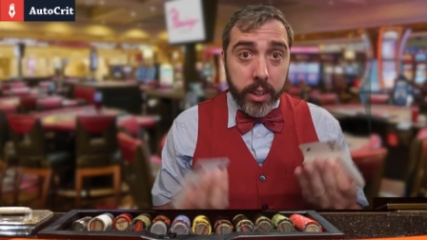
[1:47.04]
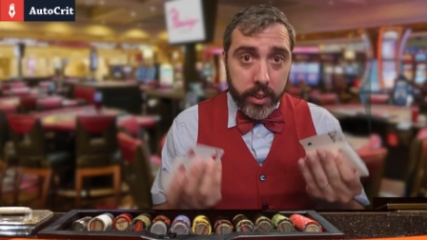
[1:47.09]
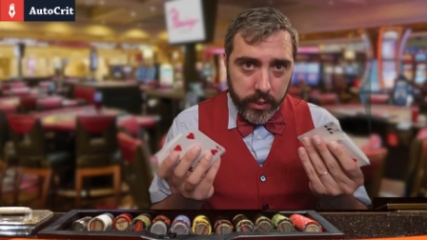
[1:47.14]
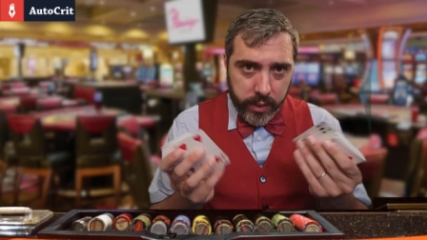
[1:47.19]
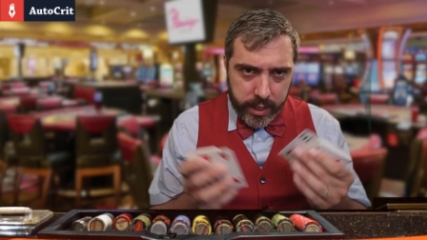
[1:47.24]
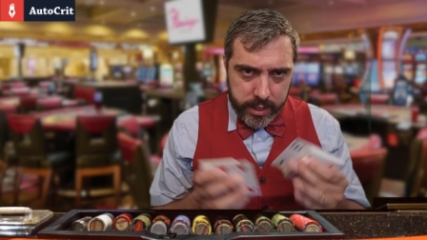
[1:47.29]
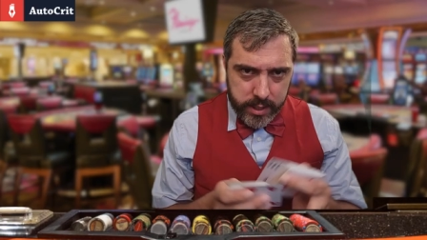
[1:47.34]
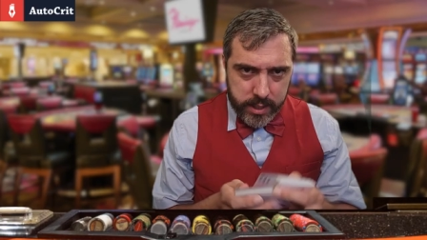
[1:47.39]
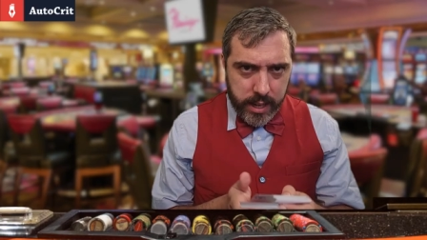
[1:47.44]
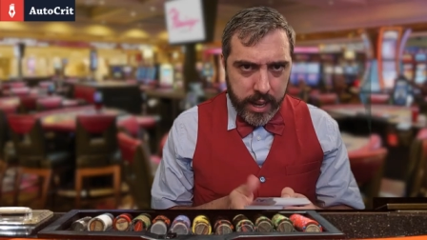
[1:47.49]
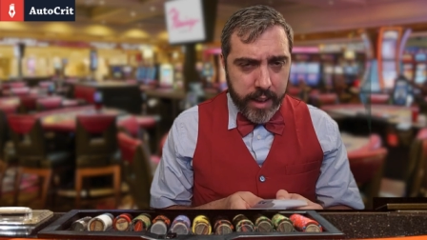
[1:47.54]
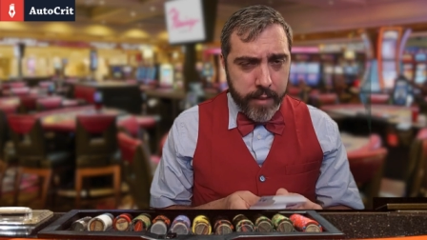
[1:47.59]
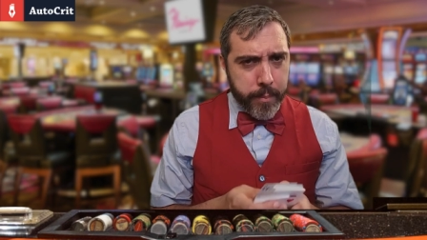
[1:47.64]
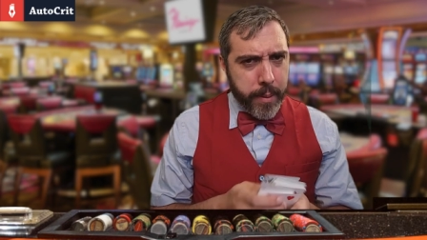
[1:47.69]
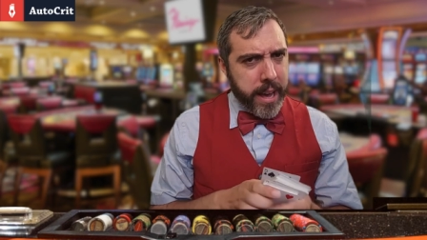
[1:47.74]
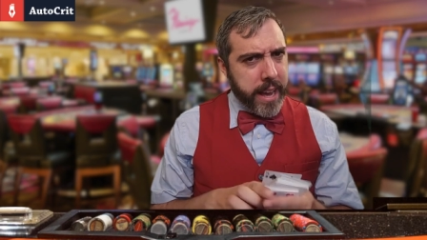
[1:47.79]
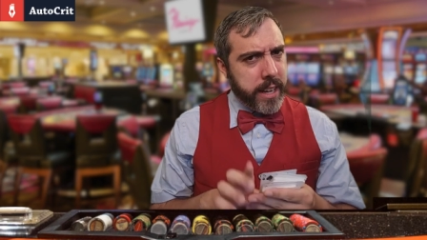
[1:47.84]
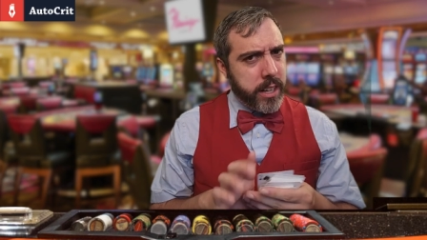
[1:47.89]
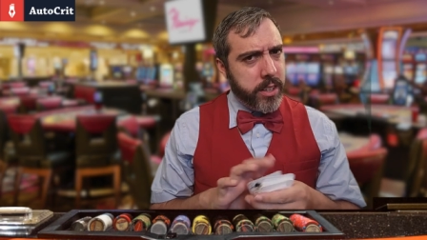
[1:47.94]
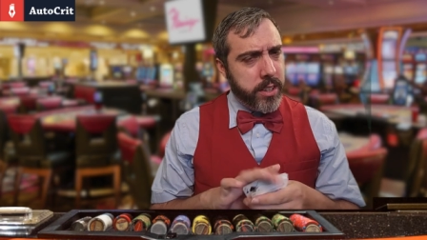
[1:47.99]
Let's dive
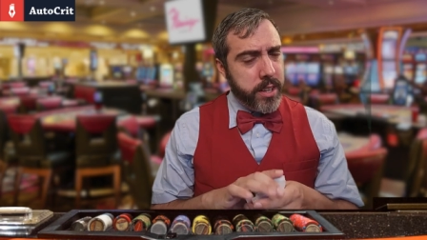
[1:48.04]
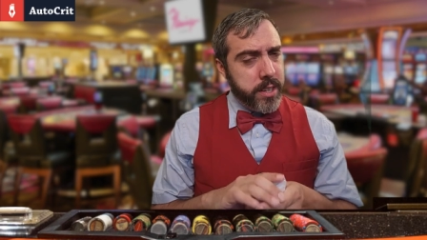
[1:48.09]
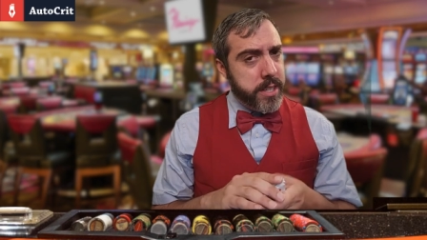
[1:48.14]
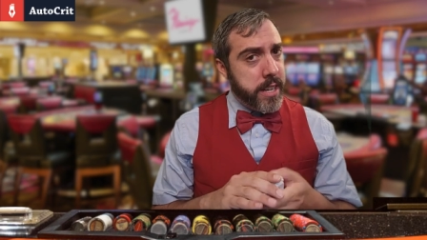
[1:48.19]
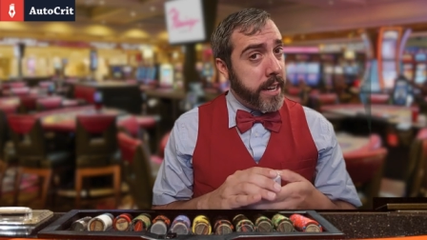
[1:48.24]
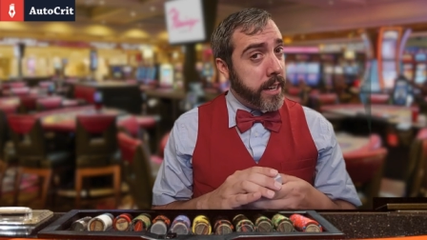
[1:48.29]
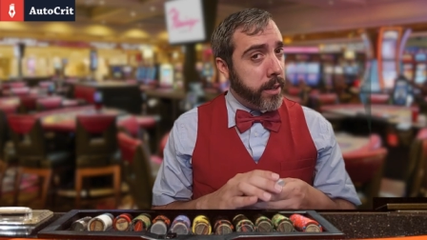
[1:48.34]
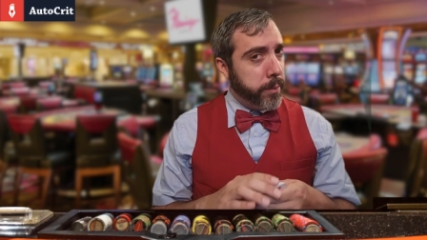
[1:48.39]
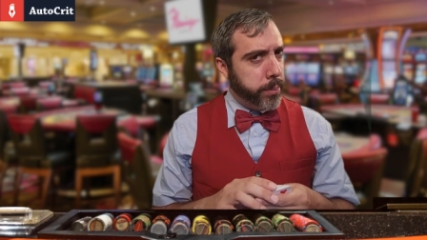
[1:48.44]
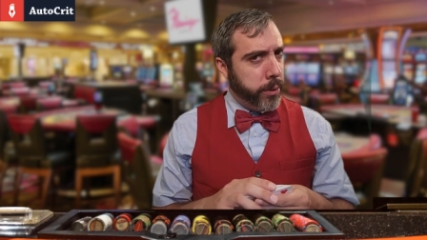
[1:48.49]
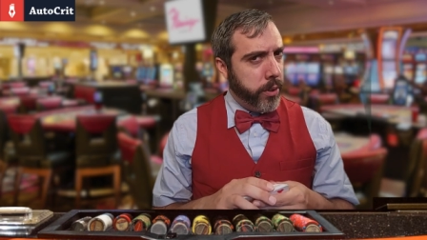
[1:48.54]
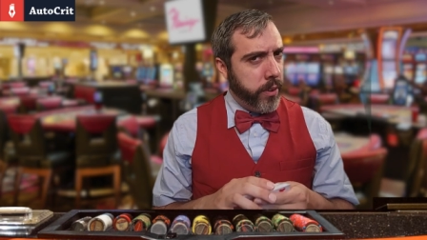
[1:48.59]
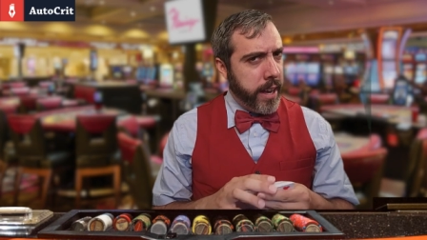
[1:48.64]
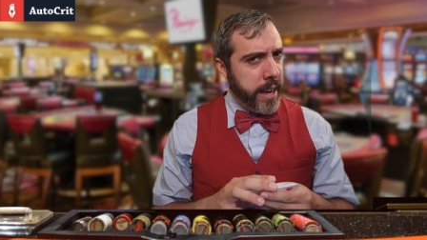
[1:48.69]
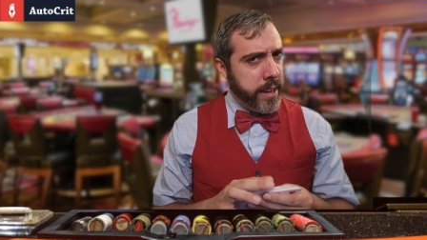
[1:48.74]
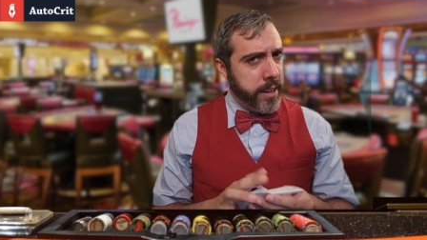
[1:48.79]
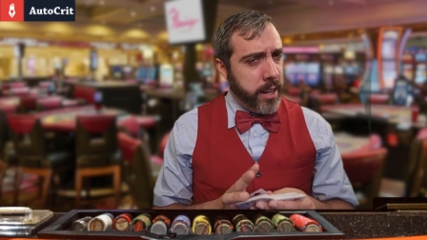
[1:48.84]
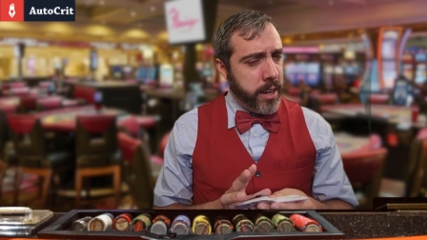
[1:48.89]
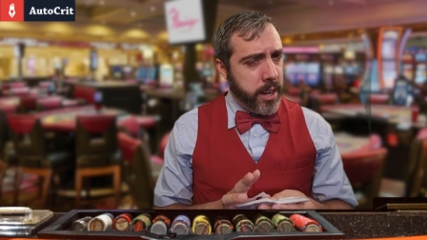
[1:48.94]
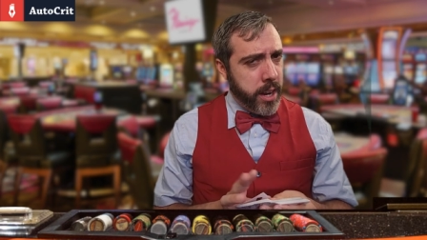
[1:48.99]
back into the deck and pull
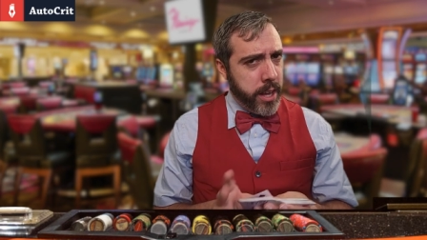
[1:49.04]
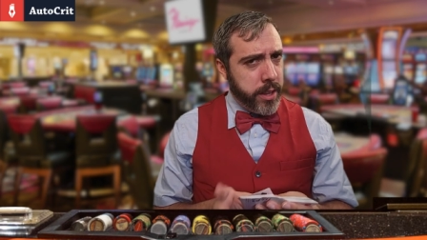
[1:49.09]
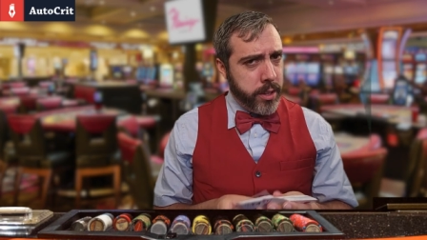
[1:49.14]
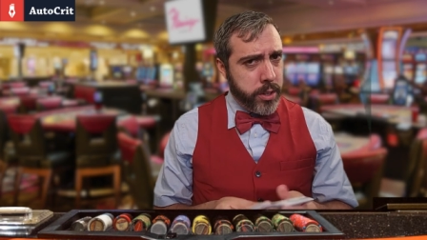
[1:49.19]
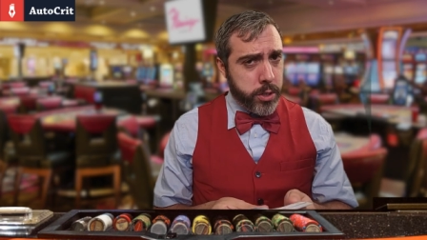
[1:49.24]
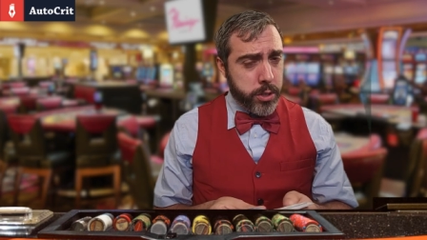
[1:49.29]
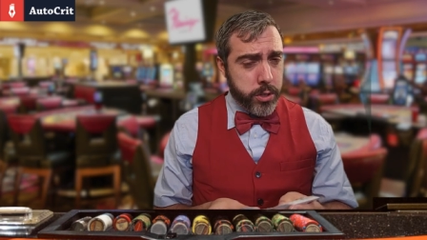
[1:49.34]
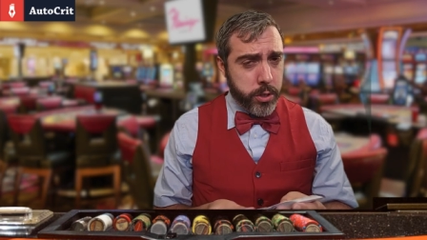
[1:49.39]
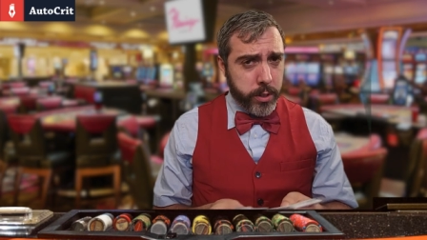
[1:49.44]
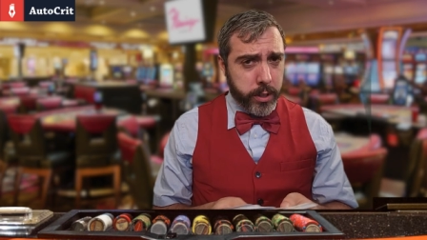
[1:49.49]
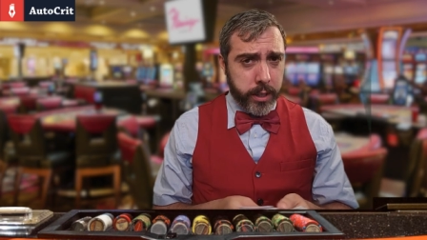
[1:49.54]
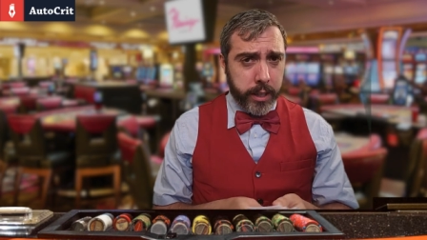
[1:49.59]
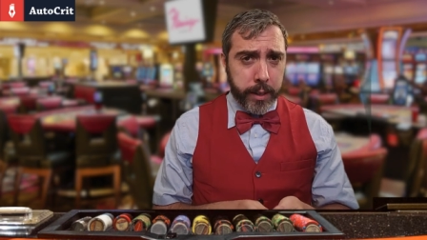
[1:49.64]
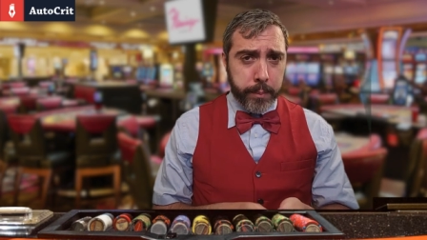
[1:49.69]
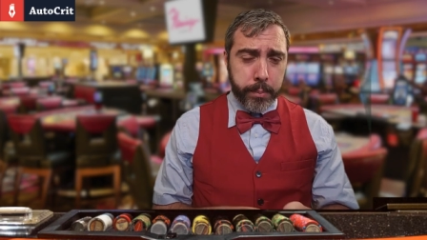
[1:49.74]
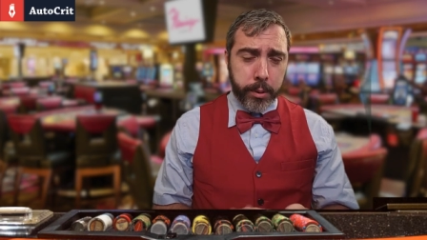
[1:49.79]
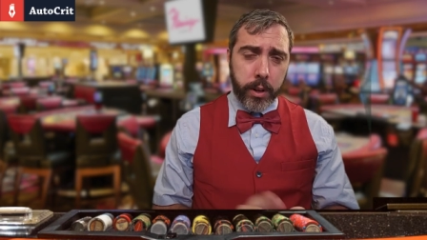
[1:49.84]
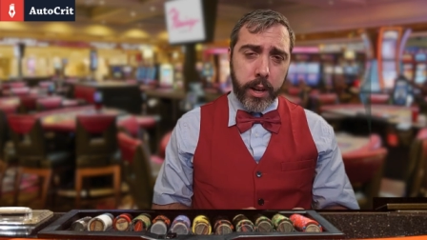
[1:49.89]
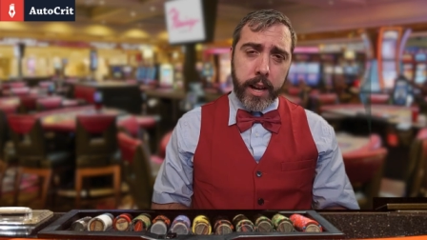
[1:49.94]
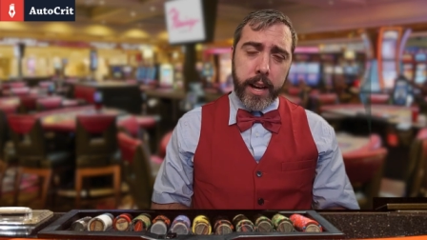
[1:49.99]
out another
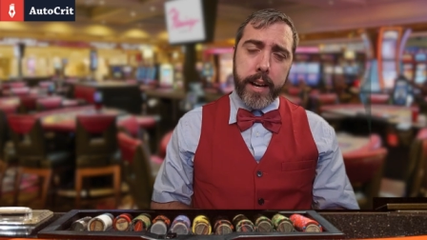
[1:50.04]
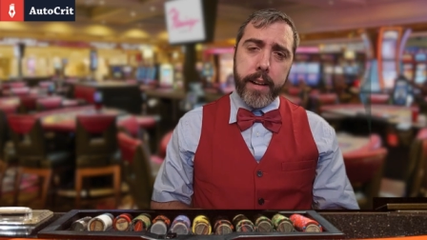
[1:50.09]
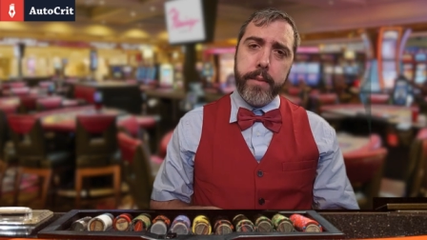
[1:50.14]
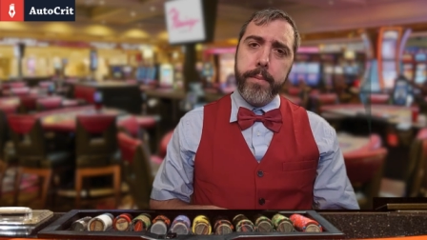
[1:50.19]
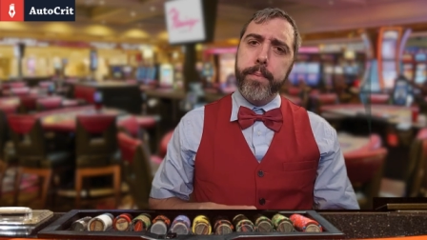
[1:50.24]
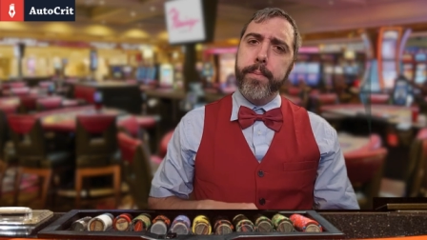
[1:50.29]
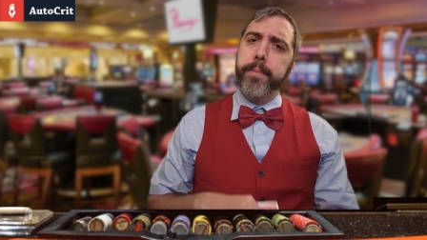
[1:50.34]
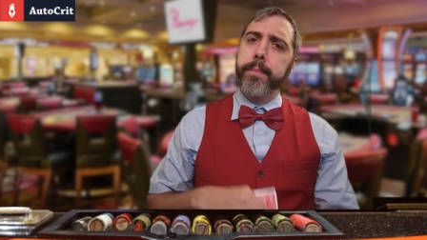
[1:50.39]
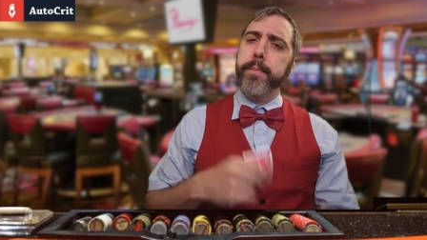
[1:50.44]
story plot.